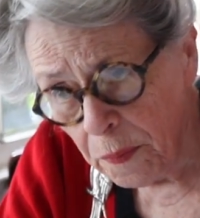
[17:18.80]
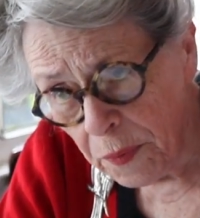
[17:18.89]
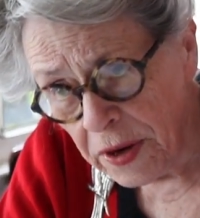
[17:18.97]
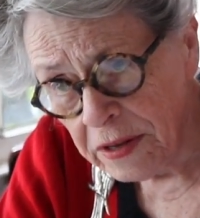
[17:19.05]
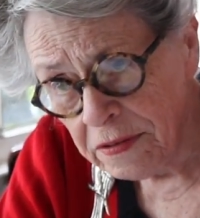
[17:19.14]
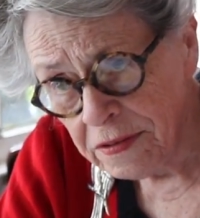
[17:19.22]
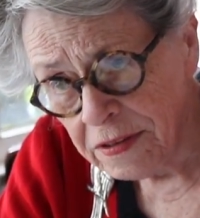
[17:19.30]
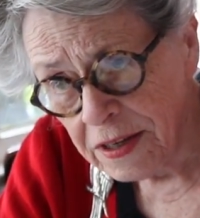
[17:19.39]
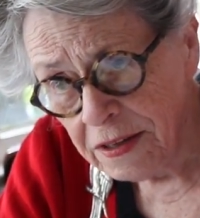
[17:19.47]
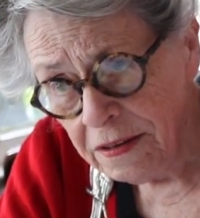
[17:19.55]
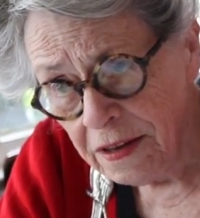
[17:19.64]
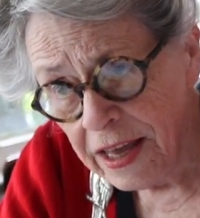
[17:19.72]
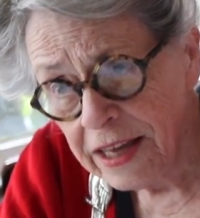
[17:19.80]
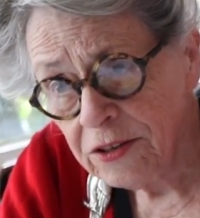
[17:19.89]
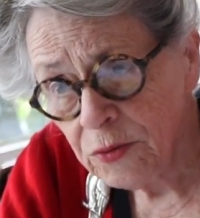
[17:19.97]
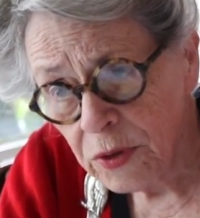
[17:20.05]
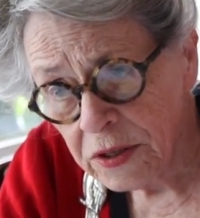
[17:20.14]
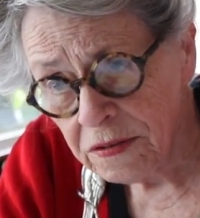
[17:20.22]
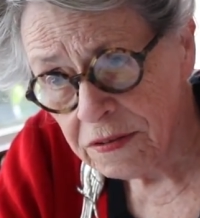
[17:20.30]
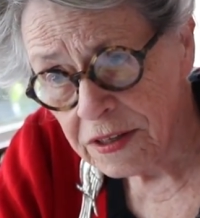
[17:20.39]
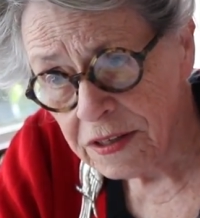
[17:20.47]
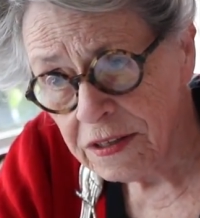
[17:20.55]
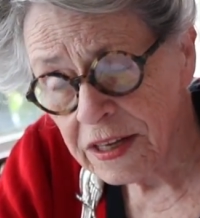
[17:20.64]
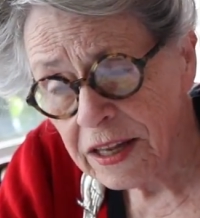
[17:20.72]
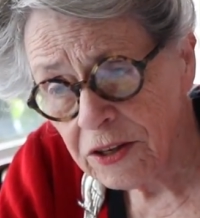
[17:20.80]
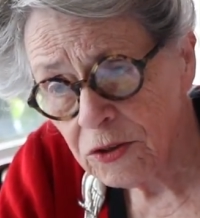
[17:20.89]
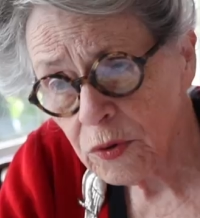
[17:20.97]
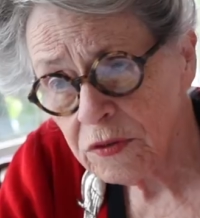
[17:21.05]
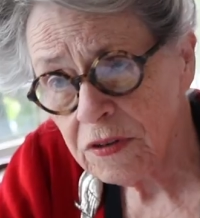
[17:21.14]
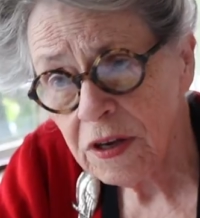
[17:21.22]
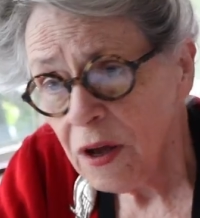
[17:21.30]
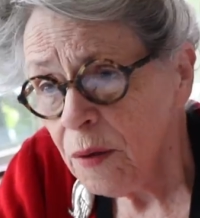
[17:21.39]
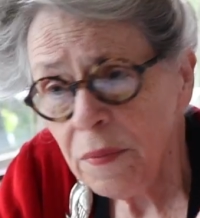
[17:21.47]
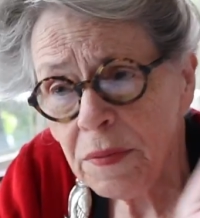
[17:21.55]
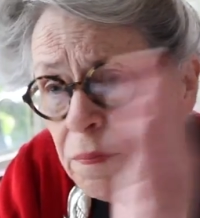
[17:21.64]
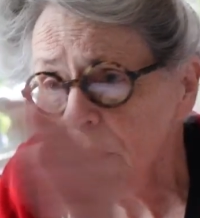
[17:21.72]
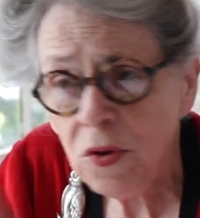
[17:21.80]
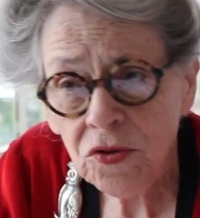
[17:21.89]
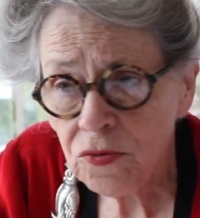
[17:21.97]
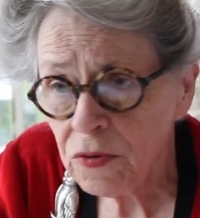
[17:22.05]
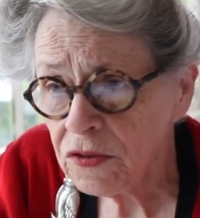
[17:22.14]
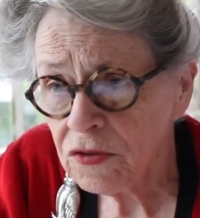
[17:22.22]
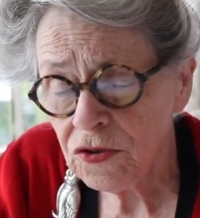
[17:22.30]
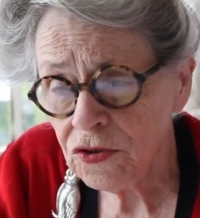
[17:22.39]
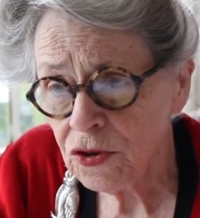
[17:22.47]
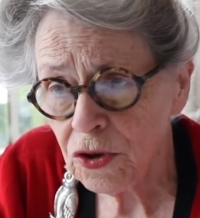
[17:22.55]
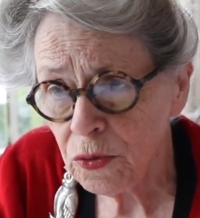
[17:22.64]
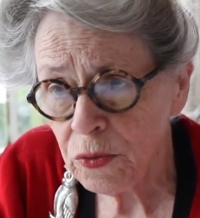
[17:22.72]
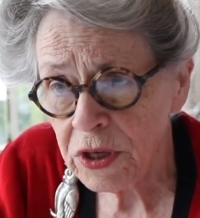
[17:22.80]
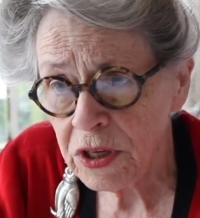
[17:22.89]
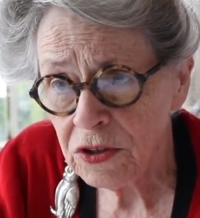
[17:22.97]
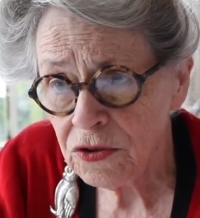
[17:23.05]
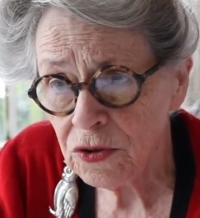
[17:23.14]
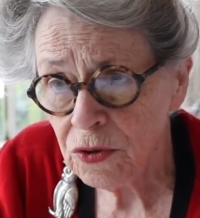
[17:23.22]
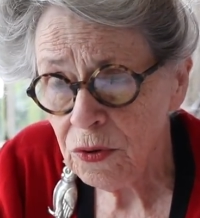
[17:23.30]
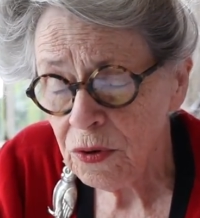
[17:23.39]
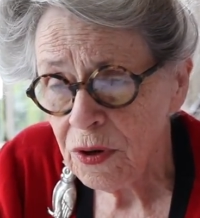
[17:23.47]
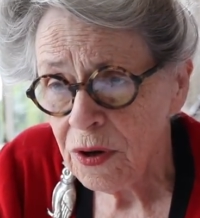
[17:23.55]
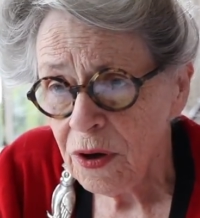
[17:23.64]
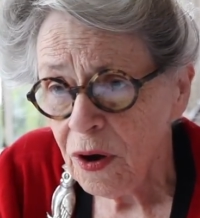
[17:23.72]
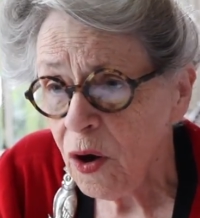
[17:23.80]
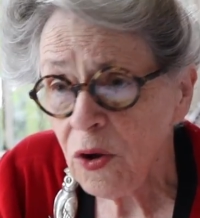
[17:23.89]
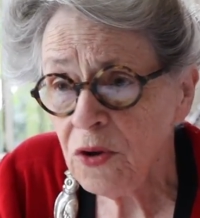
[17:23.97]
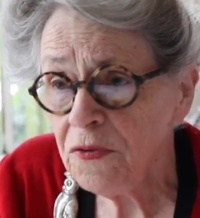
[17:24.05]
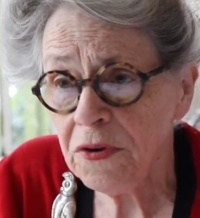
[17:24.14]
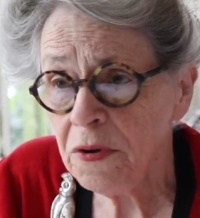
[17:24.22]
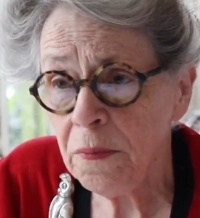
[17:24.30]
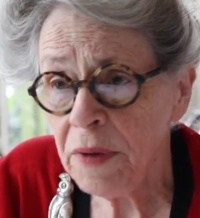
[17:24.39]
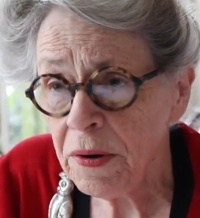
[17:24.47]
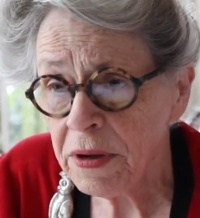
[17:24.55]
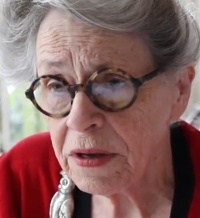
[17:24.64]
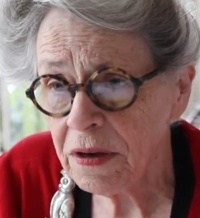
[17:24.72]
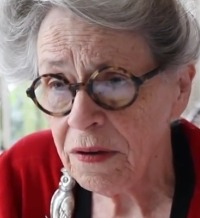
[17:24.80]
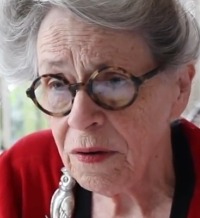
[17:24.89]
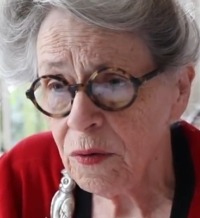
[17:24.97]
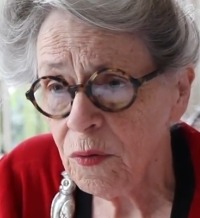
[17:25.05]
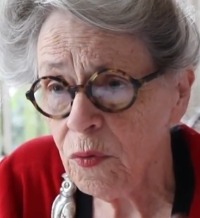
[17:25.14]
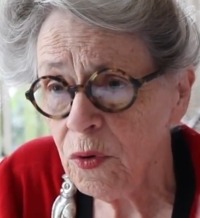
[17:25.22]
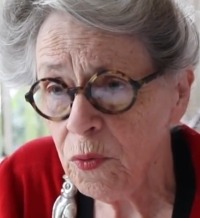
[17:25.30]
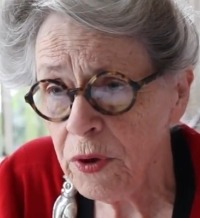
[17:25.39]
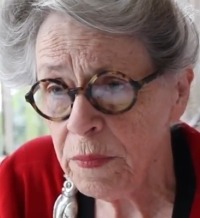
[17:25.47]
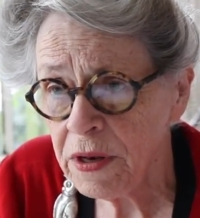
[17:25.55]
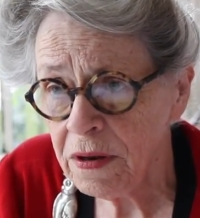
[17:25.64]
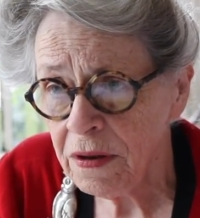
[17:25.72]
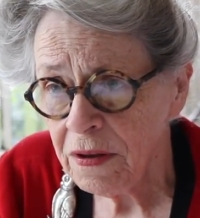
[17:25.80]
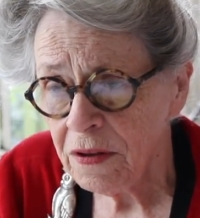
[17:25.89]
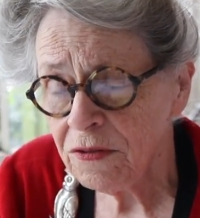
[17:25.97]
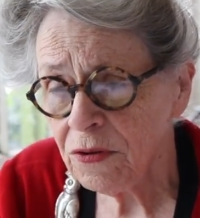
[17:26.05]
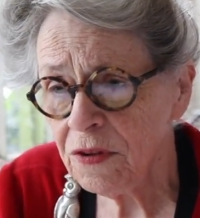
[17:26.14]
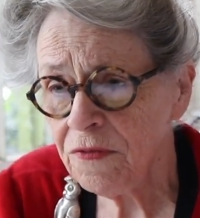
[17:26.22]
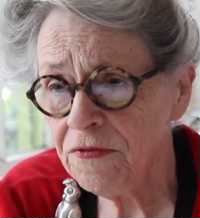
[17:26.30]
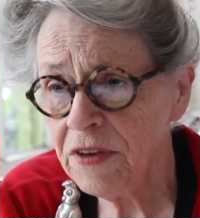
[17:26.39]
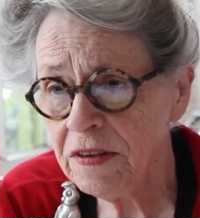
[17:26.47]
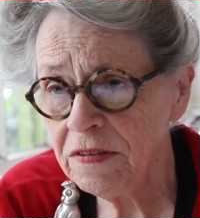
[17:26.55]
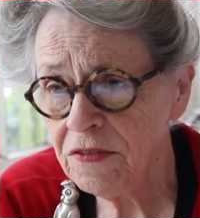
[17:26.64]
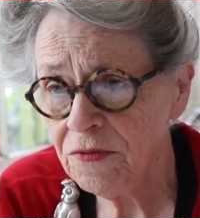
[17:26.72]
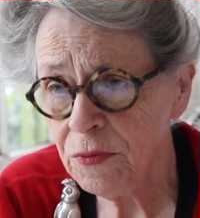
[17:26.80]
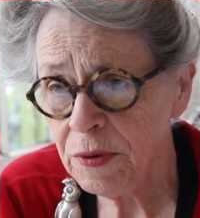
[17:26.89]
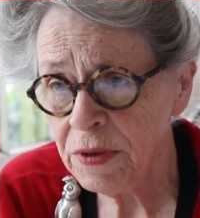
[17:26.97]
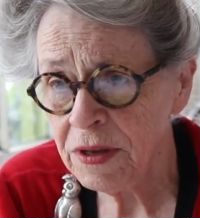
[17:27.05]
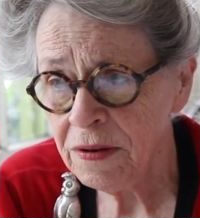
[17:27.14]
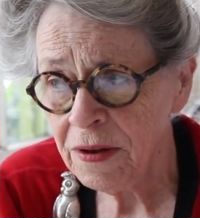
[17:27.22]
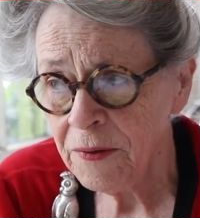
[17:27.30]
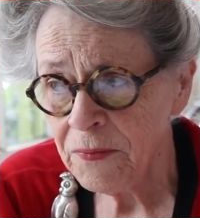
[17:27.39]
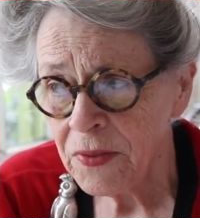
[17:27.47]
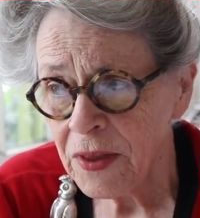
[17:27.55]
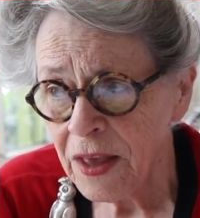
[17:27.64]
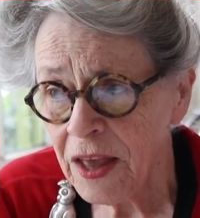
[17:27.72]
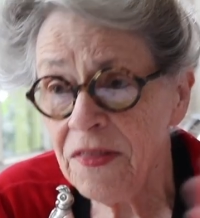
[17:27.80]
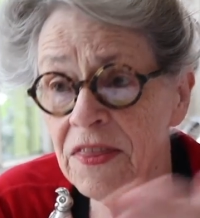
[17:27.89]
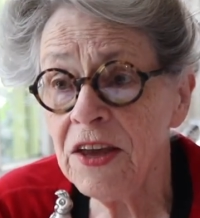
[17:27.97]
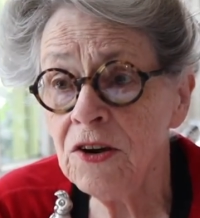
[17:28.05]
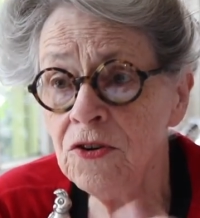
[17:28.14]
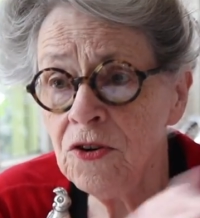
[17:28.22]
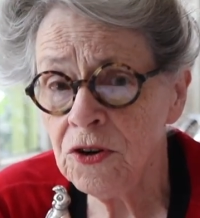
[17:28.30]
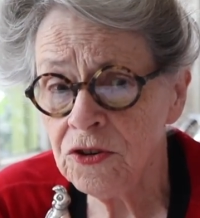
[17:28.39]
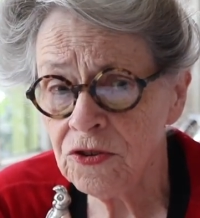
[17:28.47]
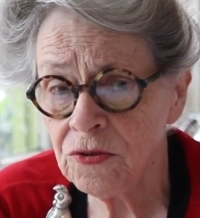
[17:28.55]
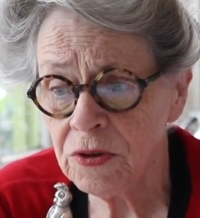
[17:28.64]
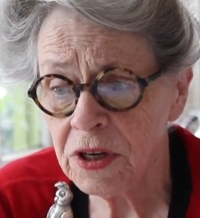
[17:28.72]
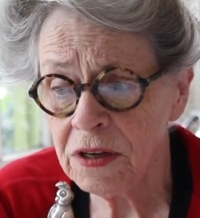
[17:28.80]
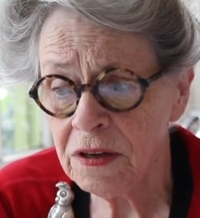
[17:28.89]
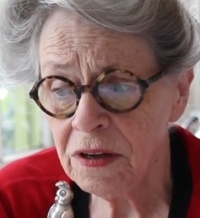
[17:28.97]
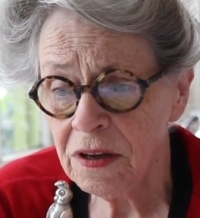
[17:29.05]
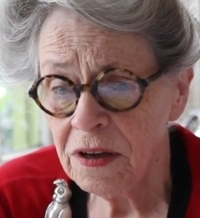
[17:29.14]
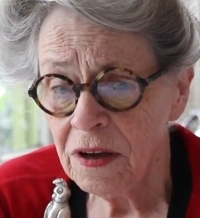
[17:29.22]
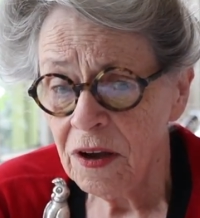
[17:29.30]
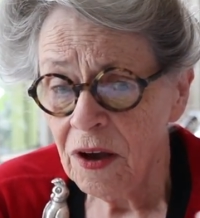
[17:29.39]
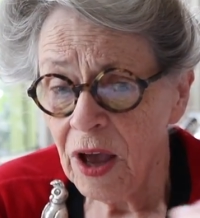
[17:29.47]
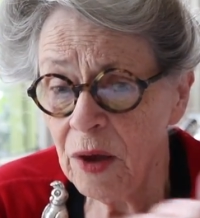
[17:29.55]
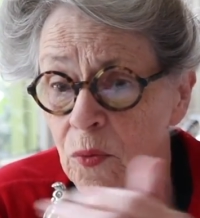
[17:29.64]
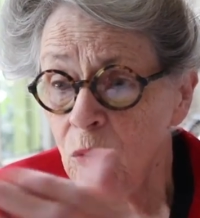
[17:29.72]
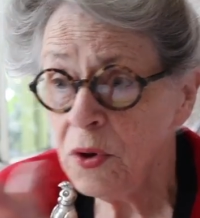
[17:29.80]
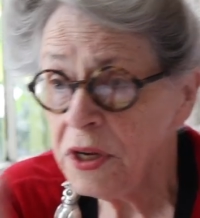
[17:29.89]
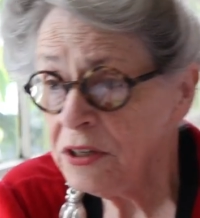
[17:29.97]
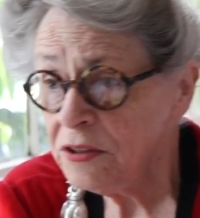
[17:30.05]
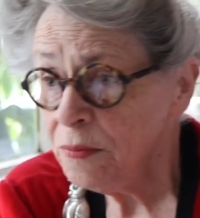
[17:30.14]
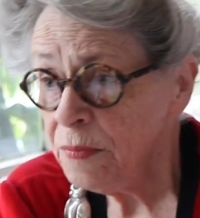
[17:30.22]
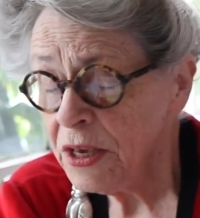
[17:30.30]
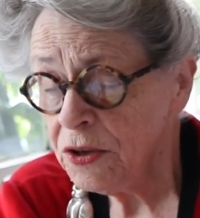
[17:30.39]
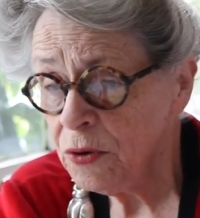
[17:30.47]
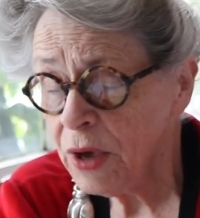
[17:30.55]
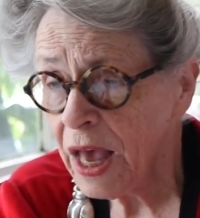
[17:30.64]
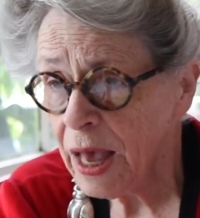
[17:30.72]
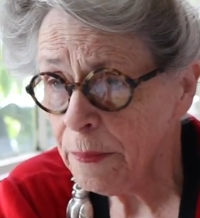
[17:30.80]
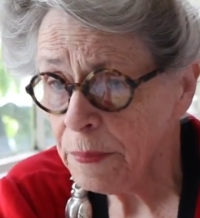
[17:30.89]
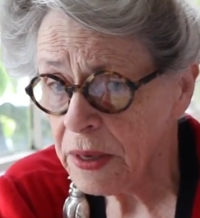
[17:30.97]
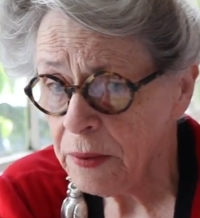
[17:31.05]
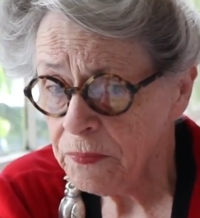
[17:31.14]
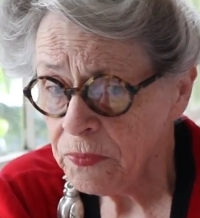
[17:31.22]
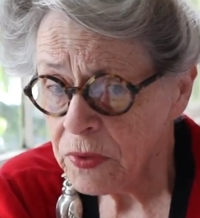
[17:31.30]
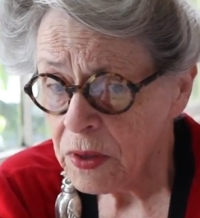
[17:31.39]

Brennan's did, Antoine's did, Galatoire's did, but most restaurants she went into all over America were women. So the face of women and their nurturing and wanting to make you happy